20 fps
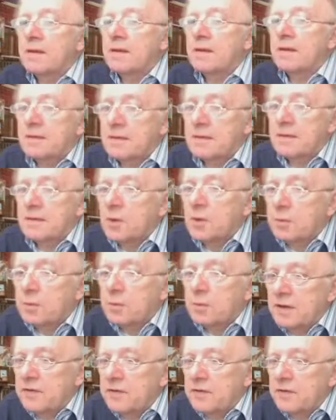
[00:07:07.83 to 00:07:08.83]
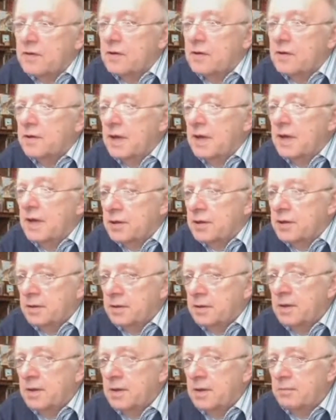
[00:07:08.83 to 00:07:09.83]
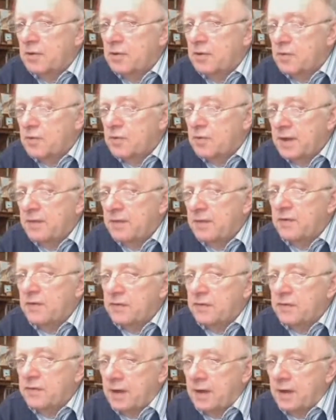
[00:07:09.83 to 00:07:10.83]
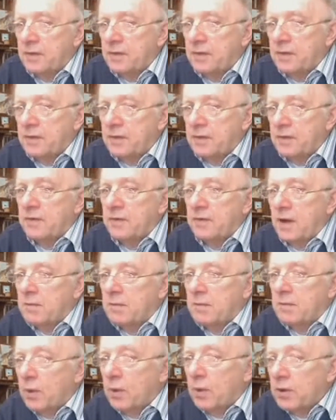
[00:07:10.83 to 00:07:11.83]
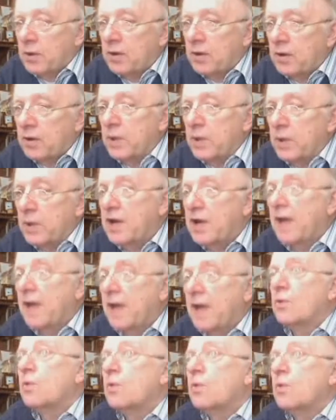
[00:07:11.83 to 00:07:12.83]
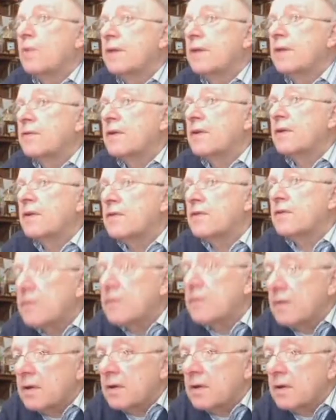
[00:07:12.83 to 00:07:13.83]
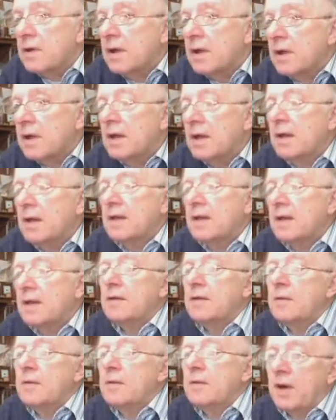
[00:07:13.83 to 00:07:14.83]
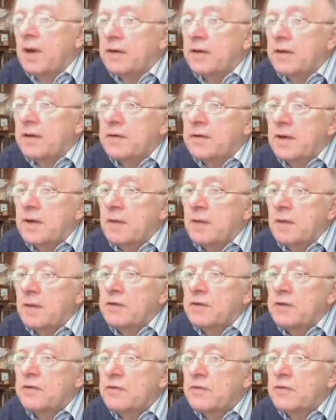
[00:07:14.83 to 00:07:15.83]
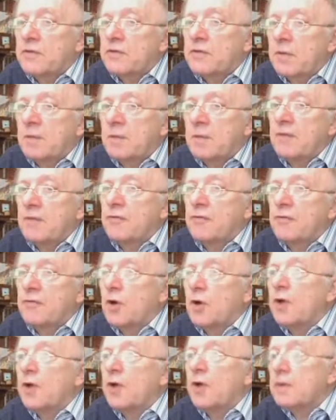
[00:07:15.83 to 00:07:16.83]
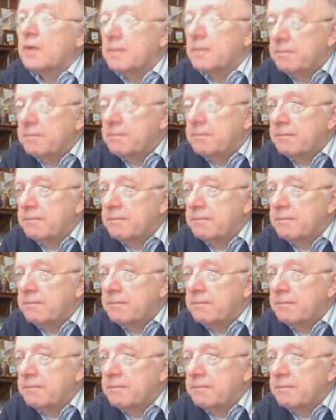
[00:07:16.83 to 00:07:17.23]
the humanist connection between science and poetry, which has always existed in the past and which has simply been forgotten.